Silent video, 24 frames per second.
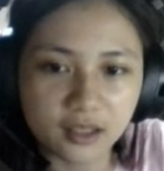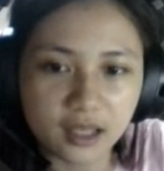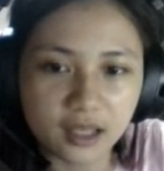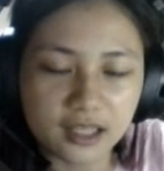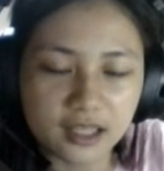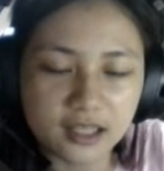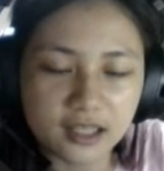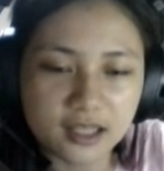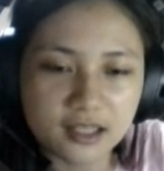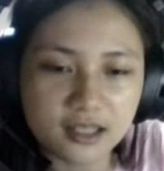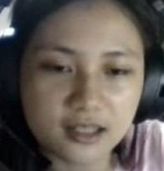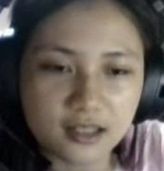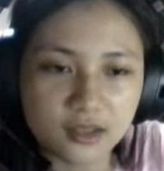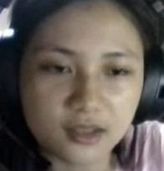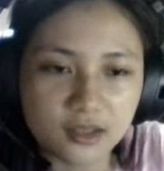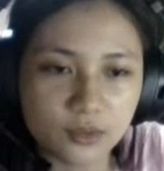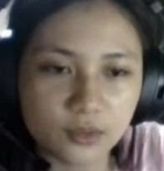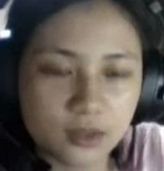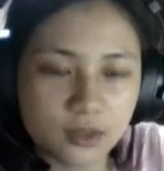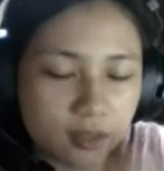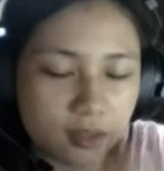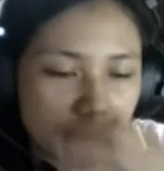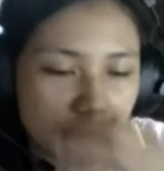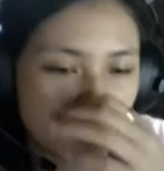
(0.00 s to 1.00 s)
I guess it
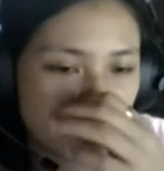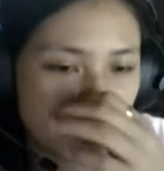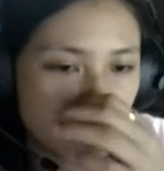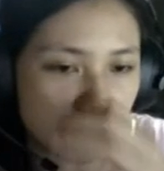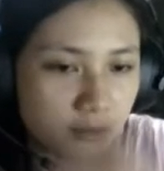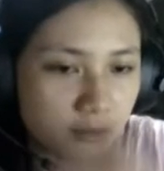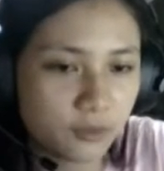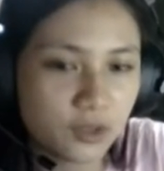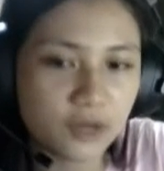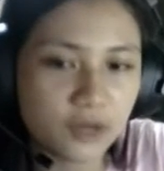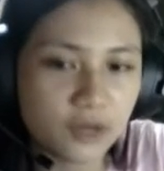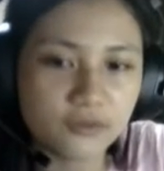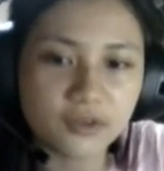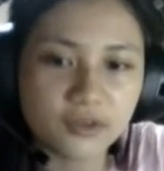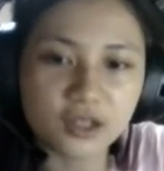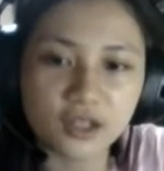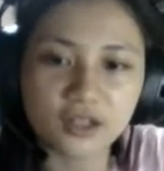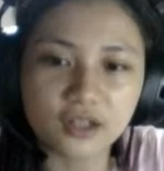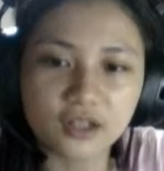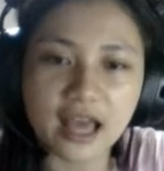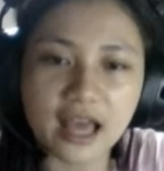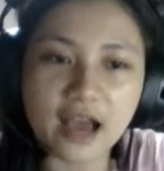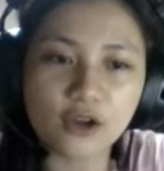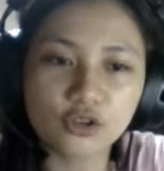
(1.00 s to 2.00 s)
was ano. We have
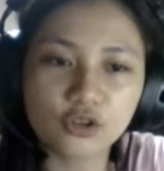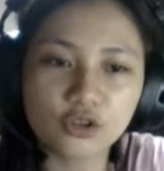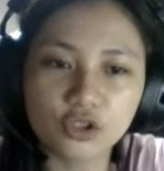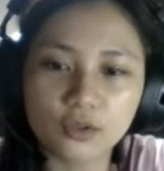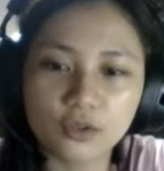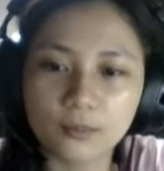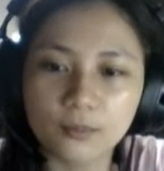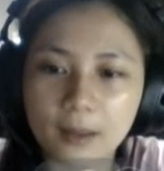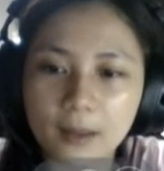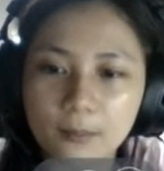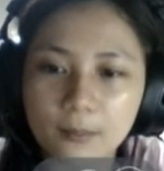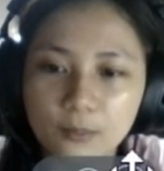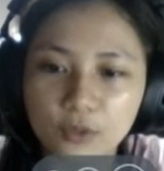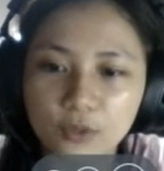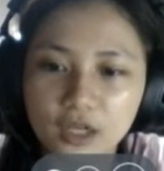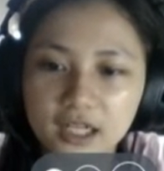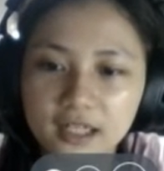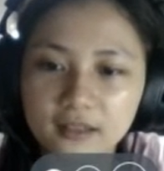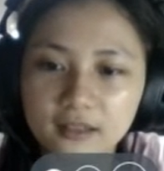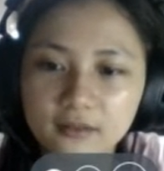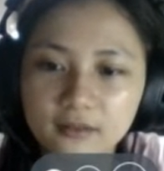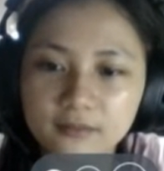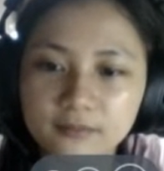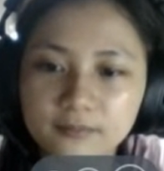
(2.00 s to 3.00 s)
here the outer
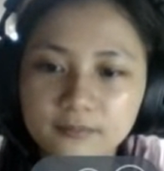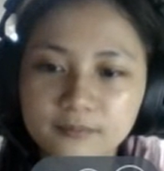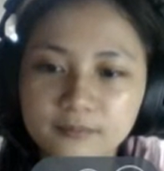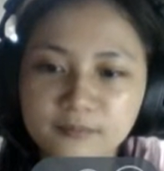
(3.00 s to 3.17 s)
membrane